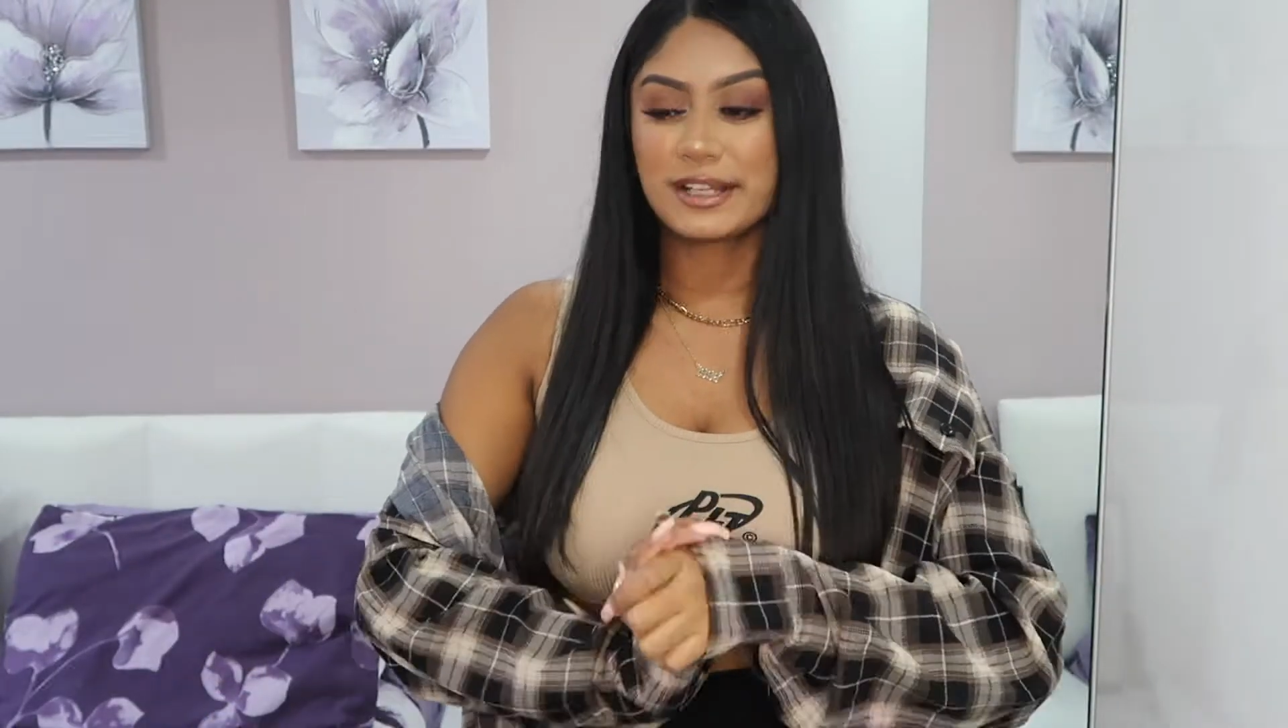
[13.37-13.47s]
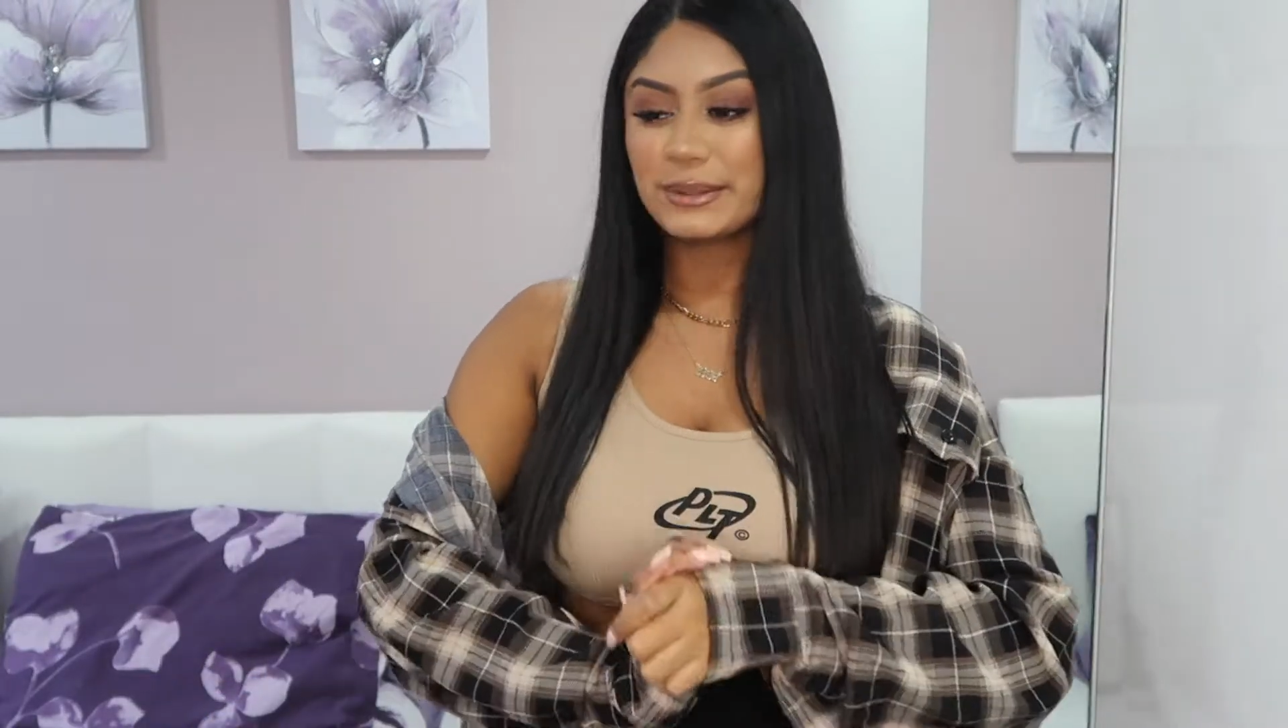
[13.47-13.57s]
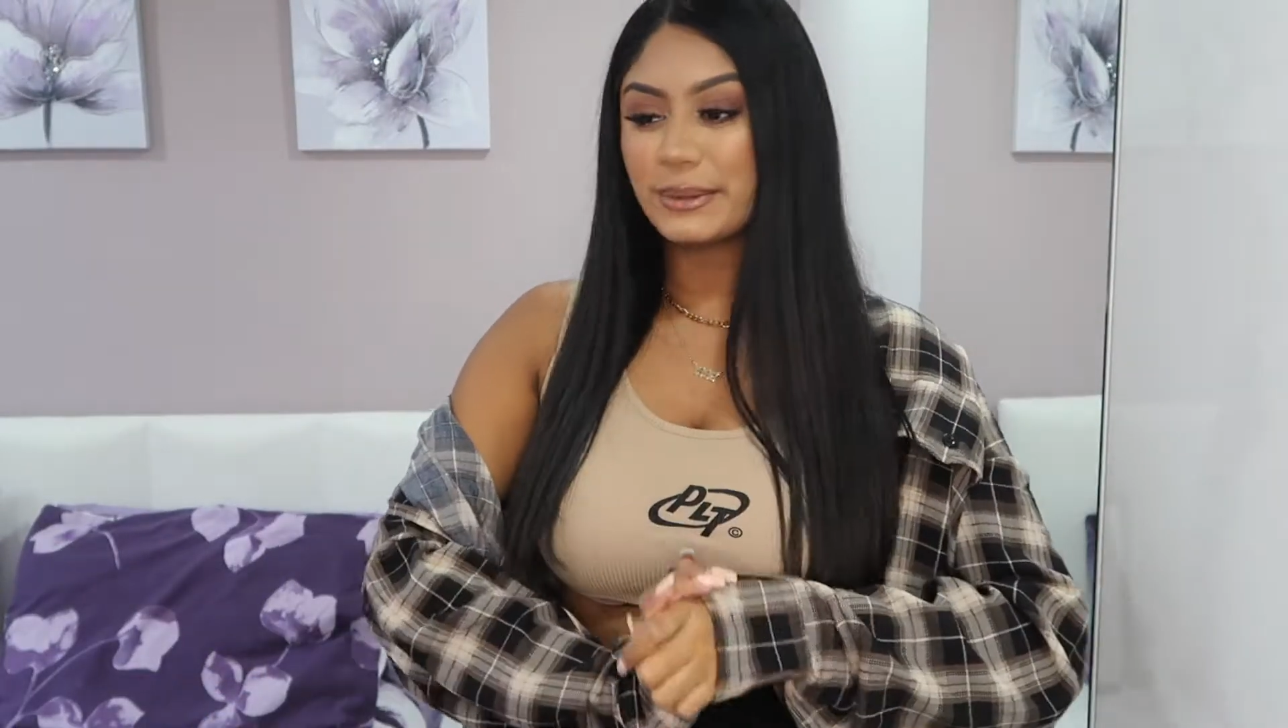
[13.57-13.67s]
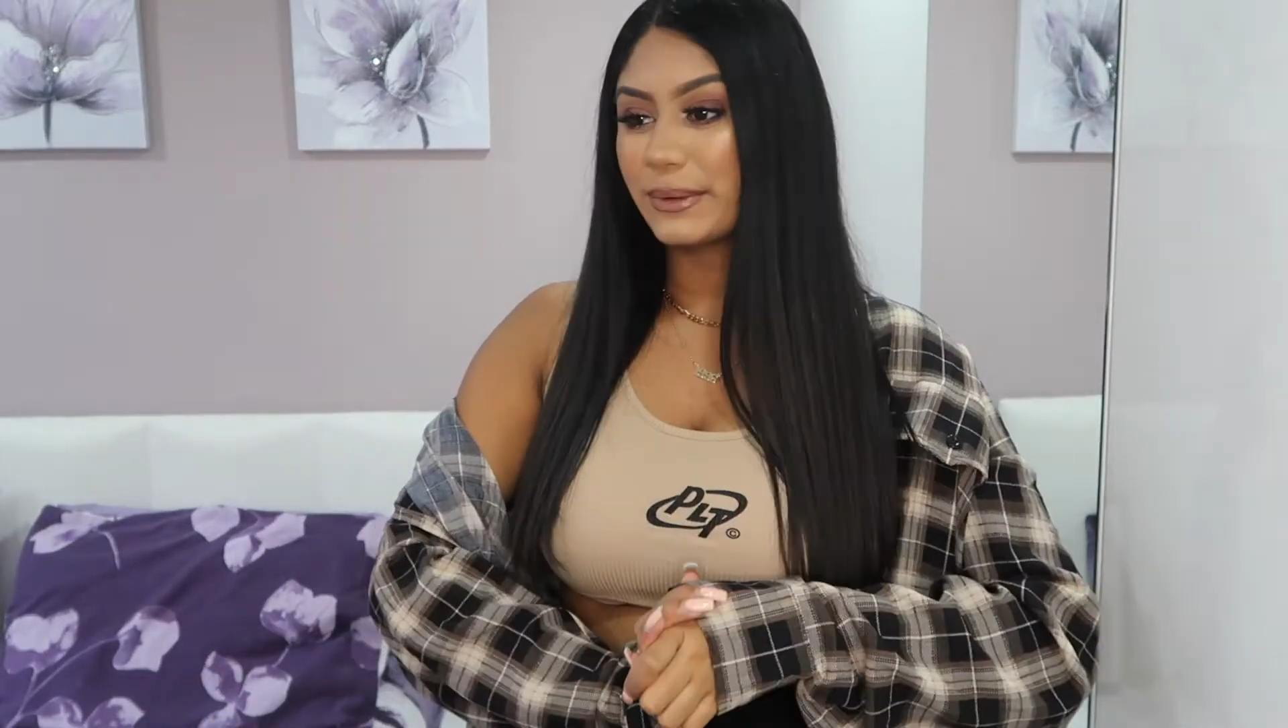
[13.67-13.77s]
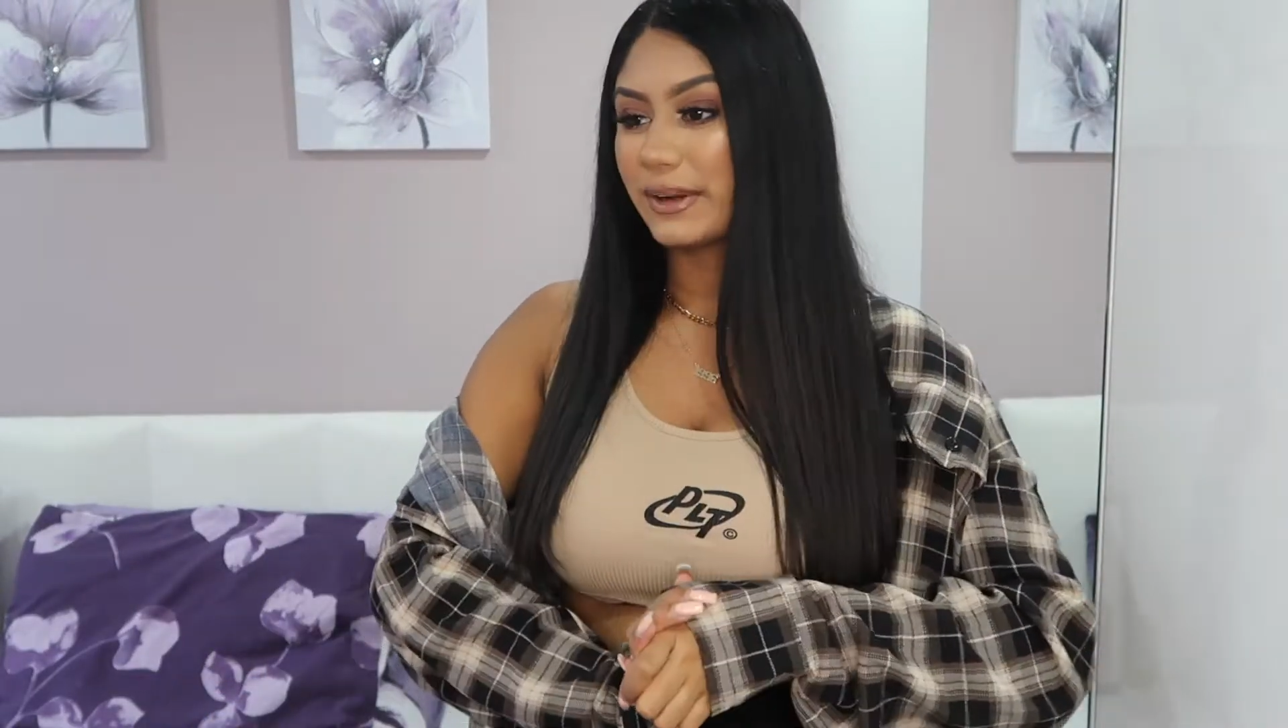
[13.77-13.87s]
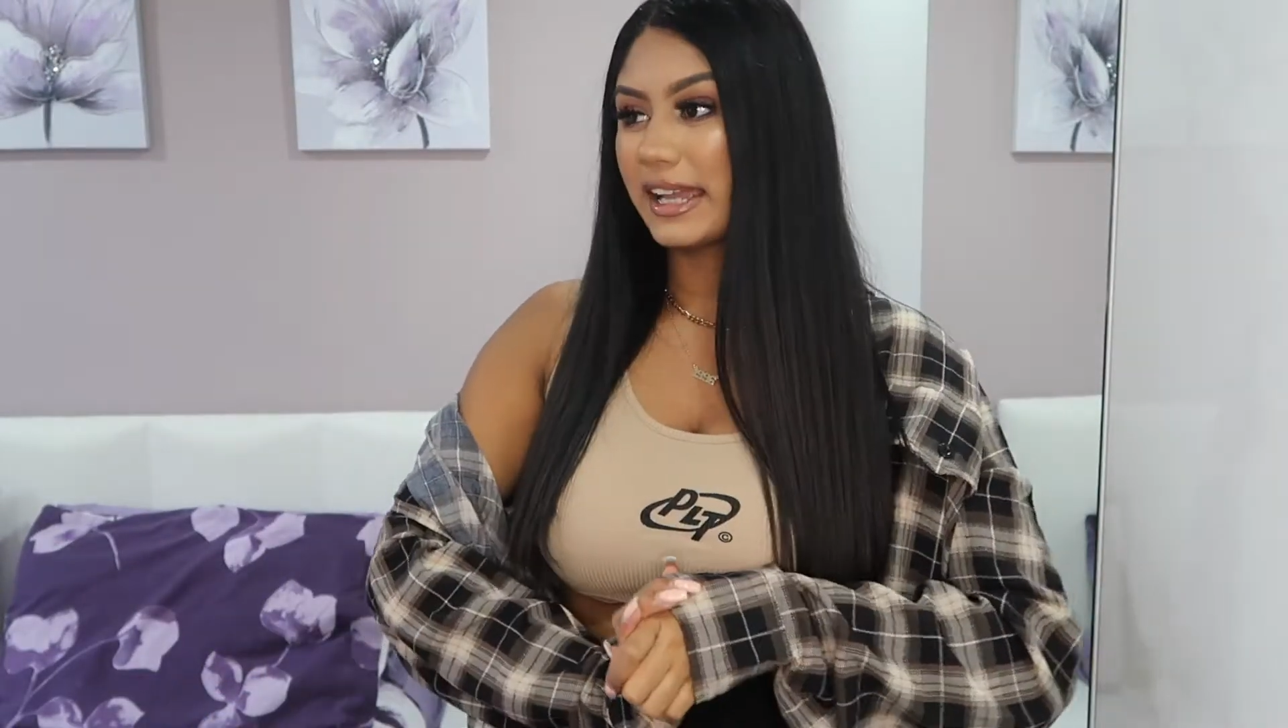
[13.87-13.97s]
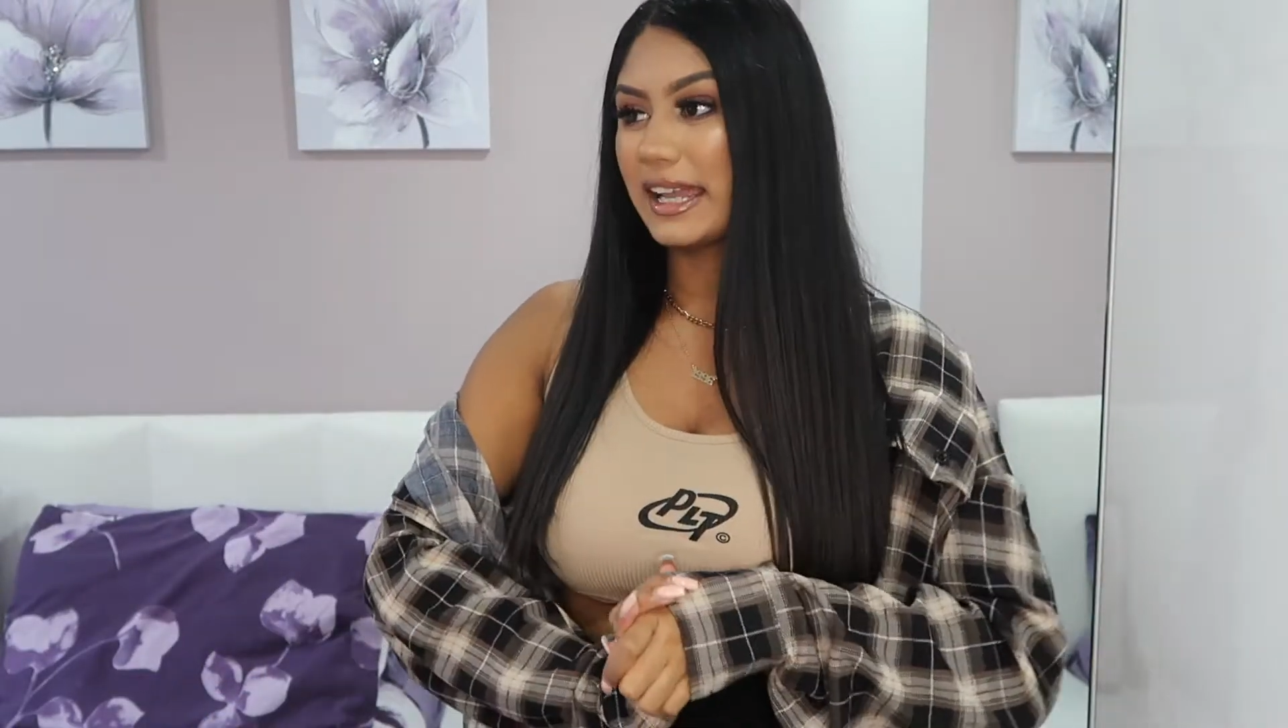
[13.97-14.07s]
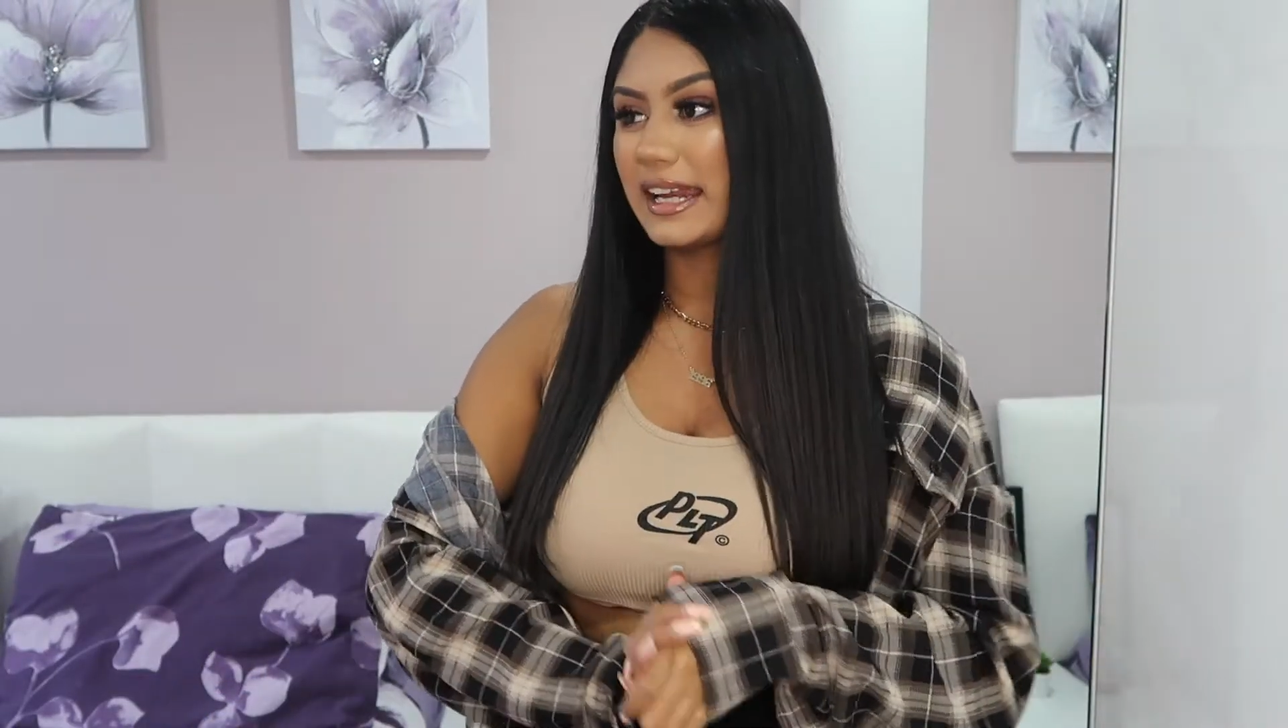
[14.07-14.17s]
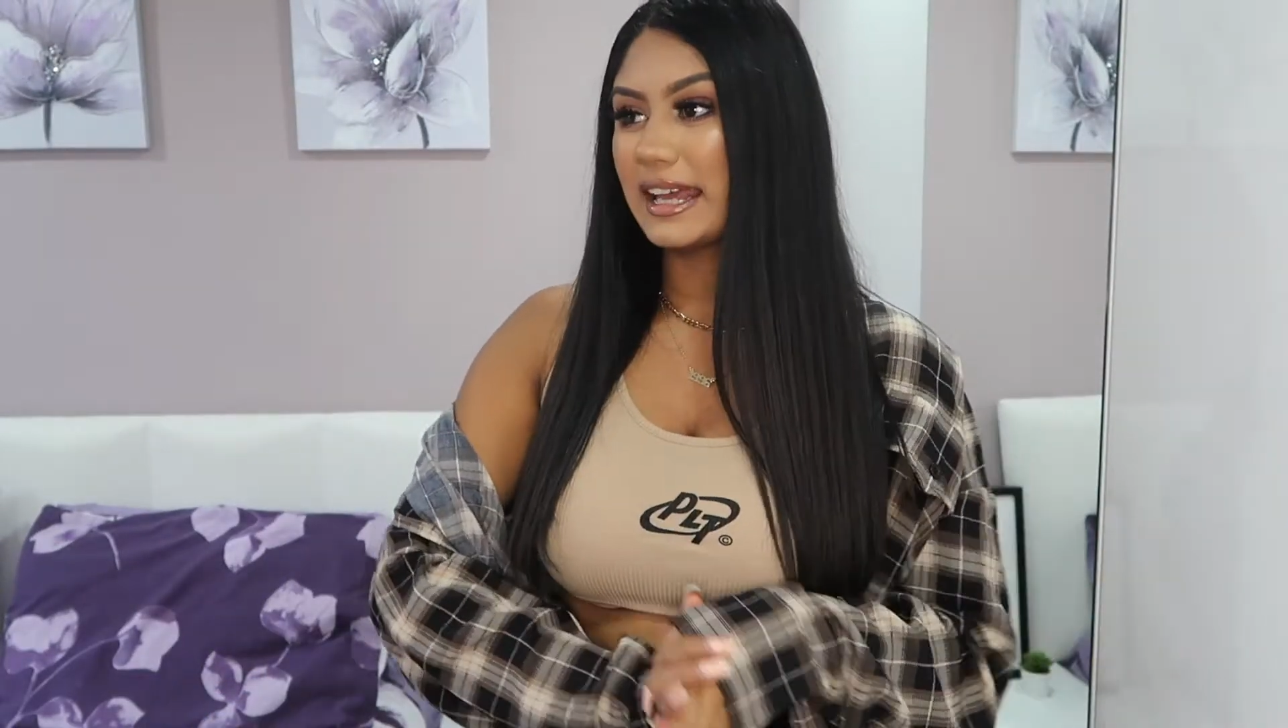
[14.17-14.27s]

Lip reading: coin